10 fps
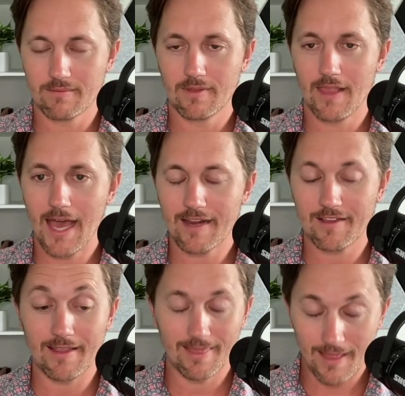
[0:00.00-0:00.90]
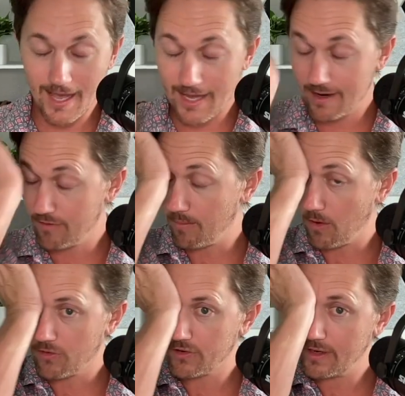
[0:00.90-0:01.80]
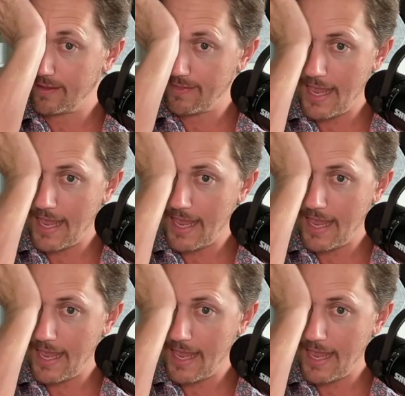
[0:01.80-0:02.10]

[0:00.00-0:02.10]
That is a lot of immersion.